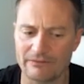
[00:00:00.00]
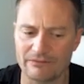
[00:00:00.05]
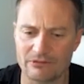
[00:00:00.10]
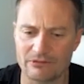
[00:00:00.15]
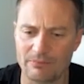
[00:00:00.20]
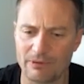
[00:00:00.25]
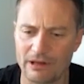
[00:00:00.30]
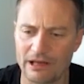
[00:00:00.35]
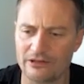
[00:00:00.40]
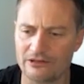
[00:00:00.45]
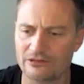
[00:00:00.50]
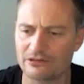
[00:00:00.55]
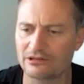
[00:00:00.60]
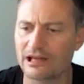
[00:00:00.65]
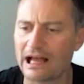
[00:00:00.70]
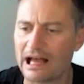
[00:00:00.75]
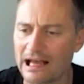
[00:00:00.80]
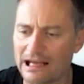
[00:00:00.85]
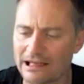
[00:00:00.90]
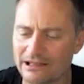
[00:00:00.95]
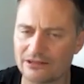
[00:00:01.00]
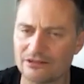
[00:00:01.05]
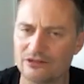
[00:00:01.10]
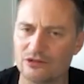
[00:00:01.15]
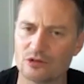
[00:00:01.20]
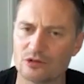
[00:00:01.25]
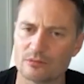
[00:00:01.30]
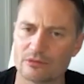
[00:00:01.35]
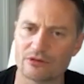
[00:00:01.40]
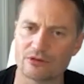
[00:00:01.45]
if the patient has a
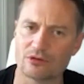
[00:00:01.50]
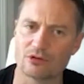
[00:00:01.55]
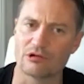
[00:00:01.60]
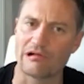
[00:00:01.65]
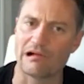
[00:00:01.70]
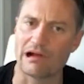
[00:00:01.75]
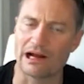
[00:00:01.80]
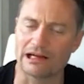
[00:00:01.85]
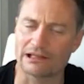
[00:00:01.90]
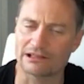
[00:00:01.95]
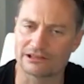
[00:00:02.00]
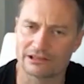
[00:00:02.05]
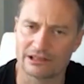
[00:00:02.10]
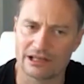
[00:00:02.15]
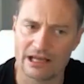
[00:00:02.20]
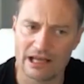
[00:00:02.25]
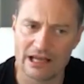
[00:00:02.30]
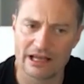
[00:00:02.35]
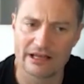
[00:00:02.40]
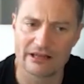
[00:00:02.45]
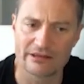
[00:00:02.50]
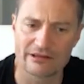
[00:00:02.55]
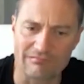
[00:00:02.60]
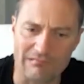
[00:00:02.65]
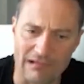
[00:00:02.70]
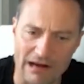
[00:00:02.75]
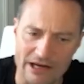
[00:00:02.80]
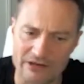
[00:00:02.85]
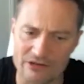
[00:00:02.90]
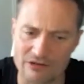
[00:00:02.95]
pneumothorax, the
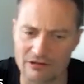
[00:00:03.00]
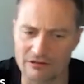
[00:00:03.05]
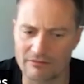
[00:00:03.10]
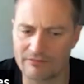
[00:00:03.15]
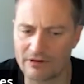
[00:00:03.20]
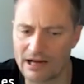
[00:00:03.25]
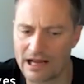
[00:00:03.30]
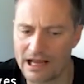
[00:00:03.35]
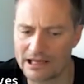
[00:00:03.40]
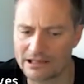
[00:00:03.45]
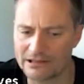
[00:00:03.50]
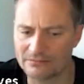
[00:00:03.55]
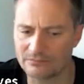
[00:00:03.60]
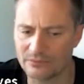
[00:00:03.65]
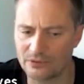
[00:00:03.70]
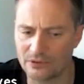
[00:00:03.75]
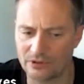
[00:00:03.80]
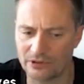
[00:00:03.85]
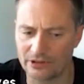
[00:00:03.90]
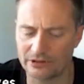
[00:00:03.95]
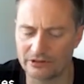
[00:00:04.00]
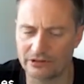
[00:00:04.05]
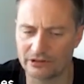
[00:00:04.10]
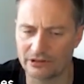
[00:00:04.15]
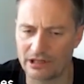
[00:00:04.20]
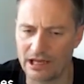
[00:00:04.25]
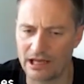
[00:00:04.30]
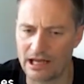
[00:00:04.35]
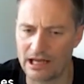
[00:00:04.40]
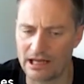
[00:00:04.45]
radiographer hasn't put
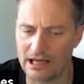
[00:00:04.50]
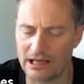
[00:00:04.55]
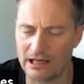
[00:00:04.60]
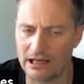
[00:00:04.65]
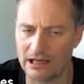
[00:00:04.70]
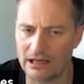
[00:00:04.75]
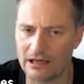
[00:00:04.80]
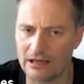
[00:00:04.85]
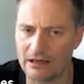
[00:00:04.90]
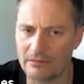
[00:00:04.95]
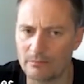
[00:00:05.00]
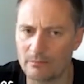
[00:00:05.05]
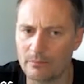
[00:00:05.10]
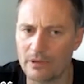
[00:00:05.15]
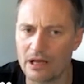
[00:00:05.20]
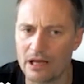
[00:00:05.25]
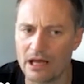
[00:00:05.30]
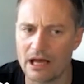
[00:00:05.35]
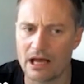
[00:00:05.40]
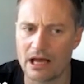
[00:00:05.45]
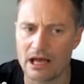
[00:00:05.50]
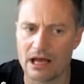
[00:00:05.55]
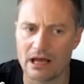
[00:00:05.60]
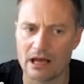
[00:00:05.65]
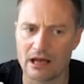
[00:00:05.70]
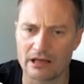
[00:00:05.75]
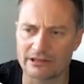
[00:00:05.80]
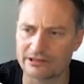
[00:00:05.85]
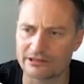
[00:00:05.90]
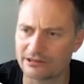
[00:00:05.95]
a
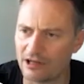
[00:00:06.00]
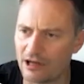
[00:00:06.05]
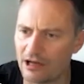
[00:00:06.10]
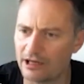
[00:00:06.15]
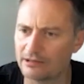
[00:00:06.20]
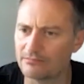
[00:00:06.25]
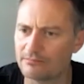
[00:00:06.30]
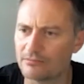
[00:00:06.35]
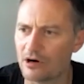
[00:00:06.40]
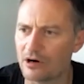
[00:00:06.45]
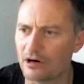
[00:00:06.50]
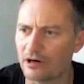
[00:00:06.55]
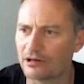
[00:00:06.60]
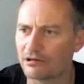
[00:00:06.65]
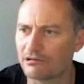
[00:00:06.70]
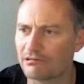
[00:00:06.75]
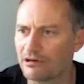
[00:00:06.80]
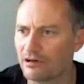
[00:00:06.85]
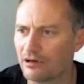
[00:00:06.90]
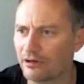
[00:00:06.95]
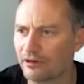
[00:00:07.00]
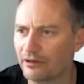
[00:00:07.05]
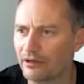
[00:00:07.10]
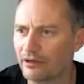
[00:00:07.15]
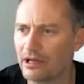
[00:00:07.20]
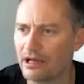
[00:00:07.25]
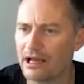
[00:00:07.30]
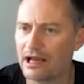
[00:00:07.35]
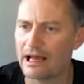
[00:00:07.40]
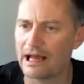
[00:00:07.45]
side marker on,
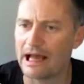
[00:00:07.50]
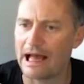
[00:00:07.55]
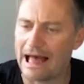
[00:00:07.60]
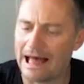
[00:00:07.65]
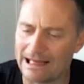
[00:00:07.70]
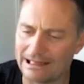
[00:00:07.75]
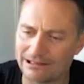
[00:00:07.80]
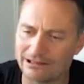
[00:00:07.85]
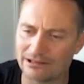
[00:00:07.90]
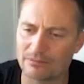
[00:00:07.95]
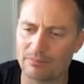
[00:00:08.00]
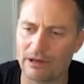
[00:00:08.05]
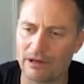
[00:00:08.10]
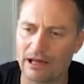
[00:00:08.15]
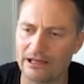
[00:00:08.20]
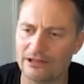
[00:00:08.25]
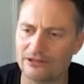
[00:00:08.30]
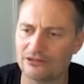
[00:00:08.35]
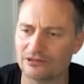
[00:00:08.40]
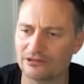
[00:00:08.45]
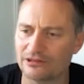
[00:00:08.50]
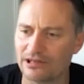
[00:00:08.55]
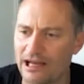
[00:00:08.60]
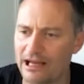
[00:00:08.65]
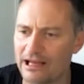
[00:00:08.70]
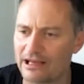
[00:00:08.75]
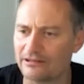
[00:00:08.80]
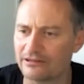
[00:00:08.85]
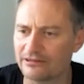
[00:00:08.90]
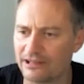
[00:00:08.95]
and the patient
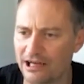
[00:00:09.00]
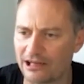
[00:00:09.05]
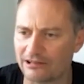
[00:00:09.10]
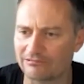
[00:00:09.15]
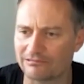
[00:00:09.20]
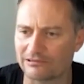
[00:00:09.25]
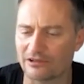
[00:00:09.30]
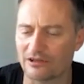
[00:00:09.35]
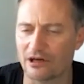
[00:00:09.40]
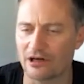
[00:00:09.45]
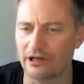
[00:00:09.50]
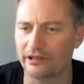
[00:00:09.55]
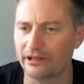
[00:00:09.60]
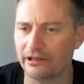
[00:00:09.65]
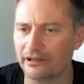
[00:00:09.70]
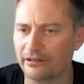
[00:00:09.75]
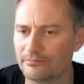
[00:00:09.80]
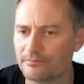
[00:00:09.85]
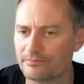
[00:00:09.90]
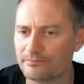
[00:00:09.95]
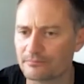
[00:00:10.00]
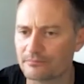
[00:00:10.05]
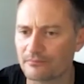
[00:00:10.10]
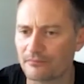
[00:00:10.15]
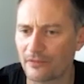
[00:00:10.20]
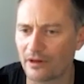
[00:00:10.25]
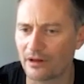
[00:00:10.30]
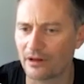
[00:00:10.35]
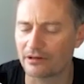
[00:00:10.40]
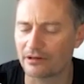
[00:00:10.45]
has dextrocardia,
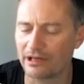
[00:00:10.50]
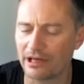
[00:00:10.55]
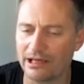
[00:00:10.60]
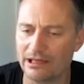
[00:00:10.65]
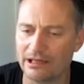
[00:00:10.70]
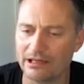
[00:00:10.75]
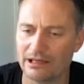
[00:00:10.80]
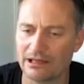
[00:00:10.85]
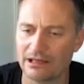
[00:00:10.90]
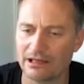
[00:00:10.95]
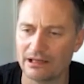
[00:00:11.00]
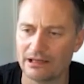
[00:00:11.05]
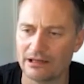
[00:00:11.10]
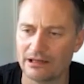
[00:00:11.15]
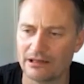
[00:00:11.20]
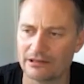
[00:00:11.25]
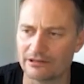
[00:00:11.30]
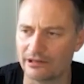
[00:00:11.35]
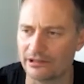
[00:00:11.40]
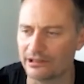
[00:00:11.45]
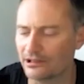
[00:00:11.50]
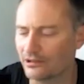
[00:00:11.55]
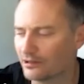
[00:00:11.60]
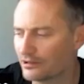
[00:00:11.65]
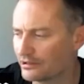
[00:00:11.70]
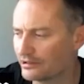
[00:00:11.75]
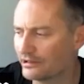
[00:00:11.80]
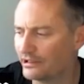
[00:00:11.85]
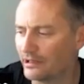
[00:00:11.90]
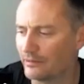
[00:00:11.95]
okay? So you look
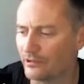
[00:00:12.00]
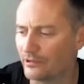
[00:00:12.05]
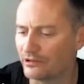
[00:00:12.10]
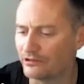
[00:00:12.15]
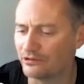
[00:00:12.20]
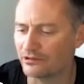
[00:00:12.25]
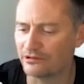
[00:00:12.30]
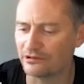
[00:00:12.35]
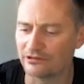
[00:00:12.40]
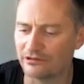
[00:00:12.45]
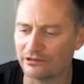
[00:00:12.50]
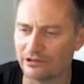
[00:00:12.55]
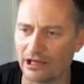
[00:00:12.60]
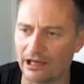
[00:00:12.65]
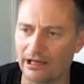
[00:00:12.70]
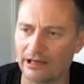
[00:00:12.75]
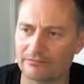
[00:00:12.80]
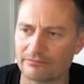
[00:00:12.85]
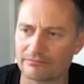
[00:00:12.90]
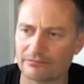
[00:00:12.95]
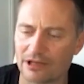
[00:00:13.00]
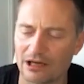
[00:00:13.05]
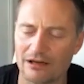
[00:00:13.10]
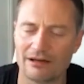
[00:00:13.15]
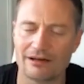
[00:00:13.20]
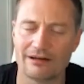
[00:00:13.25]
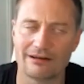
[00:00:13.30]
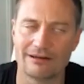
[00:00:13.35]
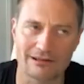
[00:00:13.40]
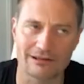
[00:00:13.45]
at the image and you say,
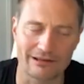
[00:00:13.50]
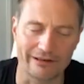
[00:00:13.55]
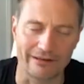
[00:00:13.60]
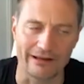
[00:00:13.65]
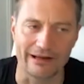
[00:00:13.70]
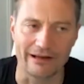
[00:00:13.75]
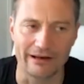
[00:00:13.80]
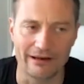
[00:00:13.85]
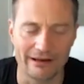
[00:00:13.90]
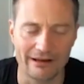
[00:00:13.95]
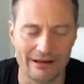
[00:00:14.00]
oh, look at that.